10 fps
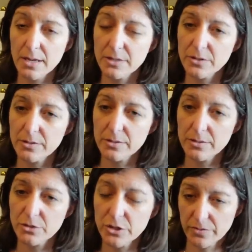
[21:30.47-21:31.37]
So
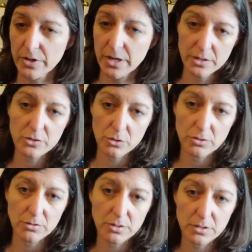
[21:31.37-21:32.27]
they're just very
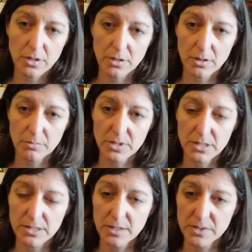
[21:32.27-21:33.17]
concerned that
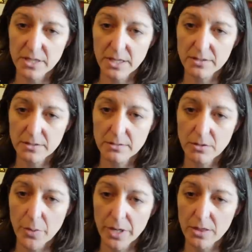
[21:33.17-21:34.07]
it seems like that's
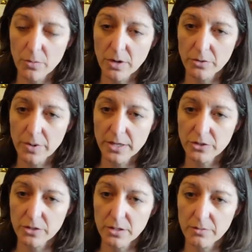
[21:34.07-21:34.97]
going in the wrong
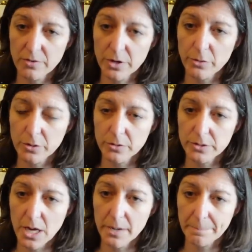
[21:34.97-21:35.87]
direction at a very critical
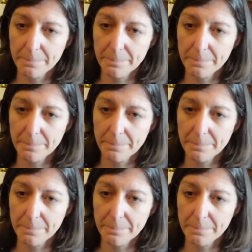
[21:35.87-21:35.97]
time.